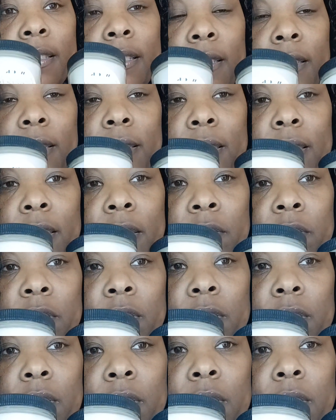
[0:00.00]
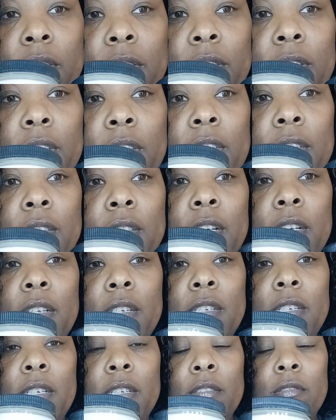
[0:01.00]
This is Terrence. So these are the
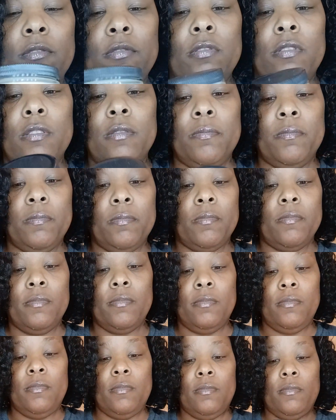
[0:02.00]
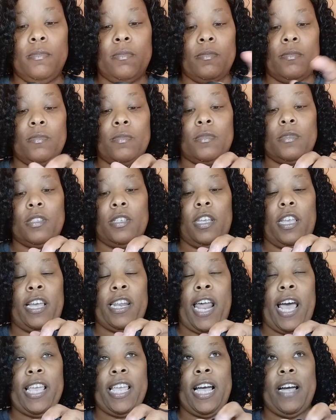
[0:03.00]
candles.
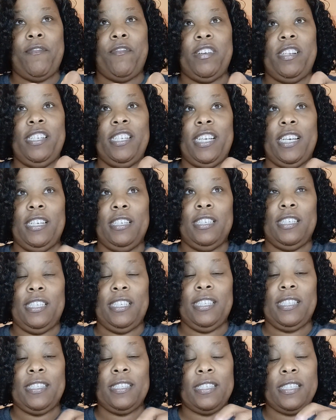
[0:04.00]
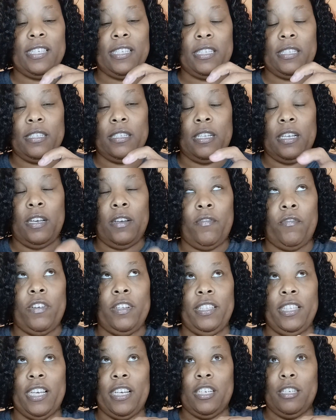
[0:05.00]
And I got vanilla and scent,
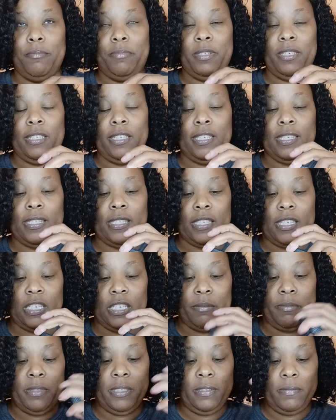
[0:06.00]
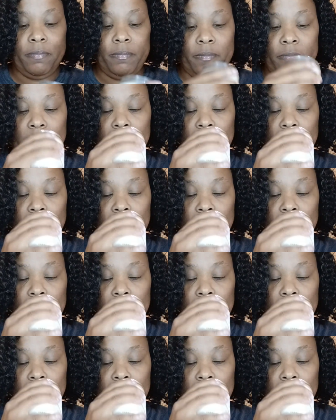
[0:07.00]
vanilla bean and cinnamon.